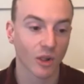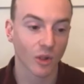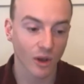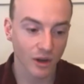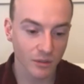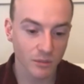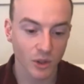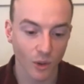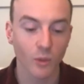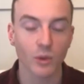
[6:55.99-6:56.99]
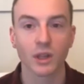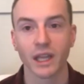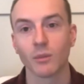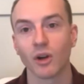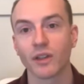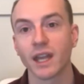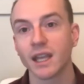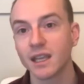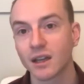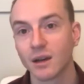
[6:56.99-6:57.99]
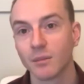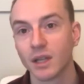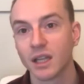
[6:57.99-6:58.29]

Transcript: a lot of them don't claim all that income.